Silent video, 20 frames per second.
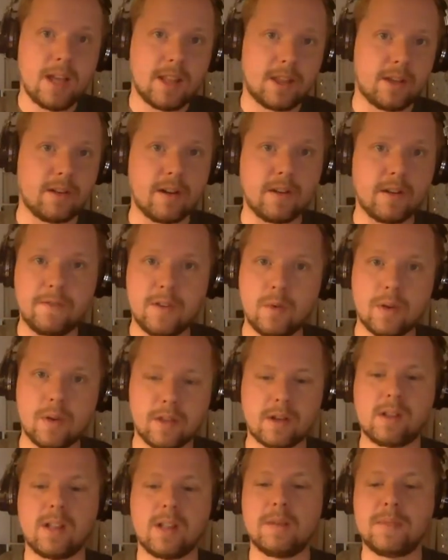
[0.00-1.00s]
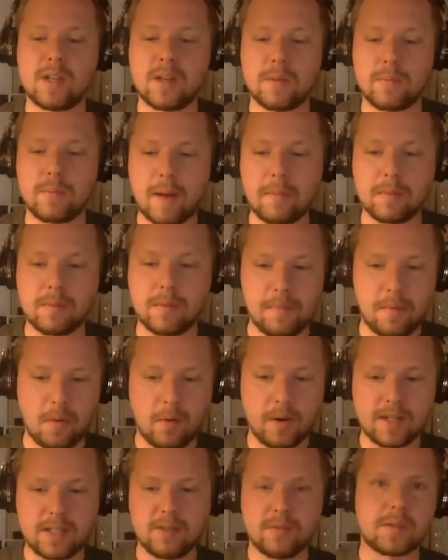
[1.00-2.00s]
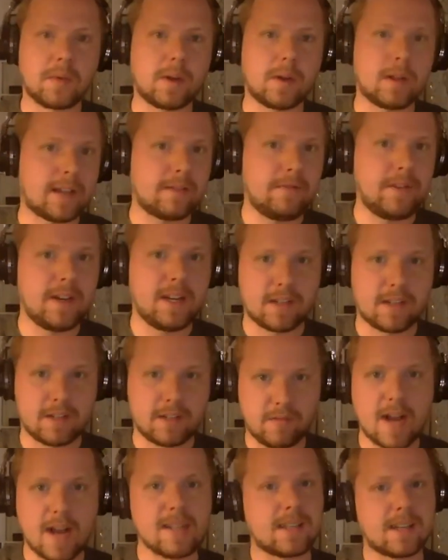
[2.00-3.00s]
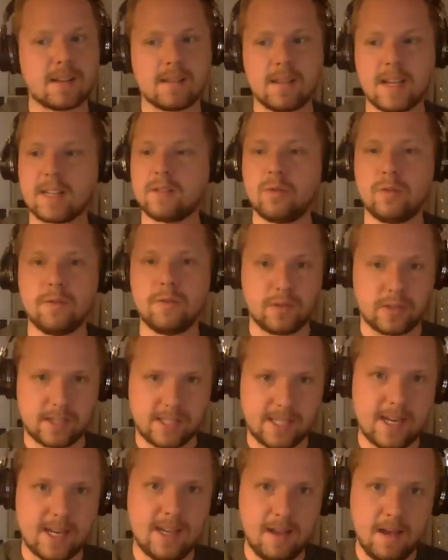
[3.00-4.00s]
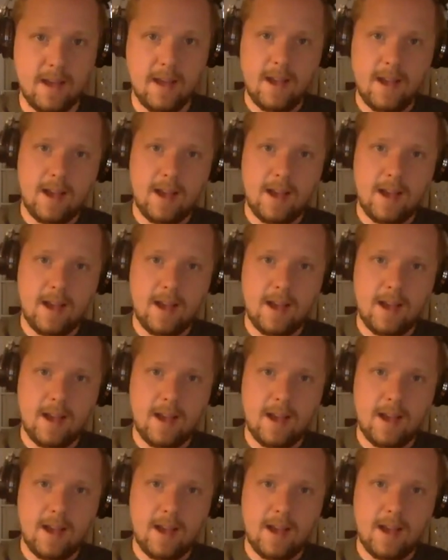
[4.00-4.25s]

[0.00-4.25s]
There are a few other clubs you could probably point to as well, like Phoenix Rising, like Louisville City.